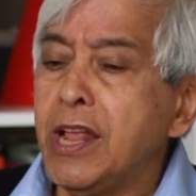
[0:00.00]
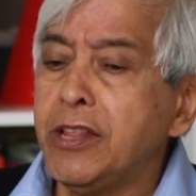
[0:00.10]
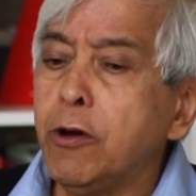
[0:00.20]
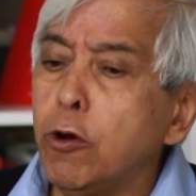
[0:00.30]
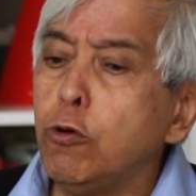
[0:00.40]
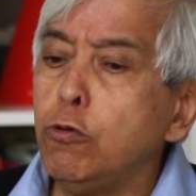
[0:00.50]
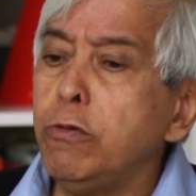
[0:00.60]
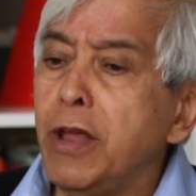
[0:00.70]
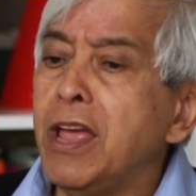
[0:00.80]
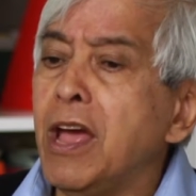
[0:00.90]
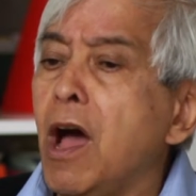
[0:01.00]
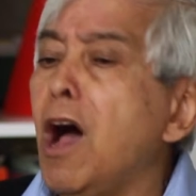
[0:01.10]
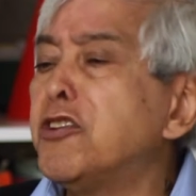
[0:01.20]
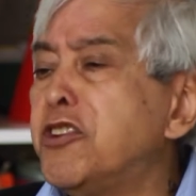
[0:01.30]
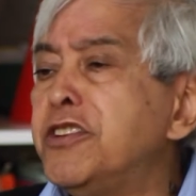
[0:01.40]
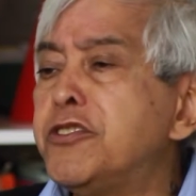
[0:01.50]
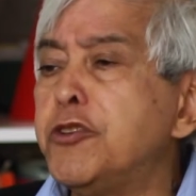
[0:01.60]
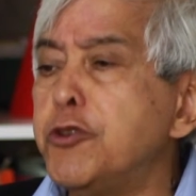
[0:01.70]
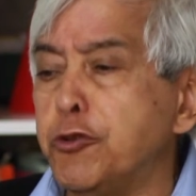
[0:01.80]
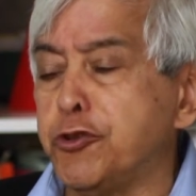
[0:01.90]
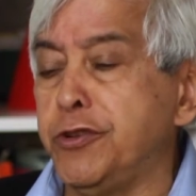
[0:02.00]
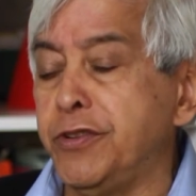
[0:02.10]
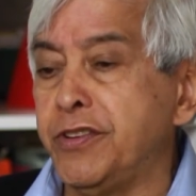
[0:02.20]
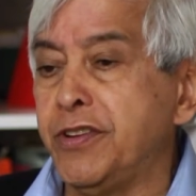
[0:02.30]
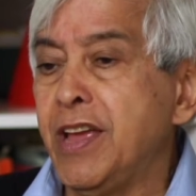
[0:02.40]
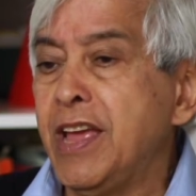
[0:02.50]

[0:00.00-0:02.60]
the whole art institutions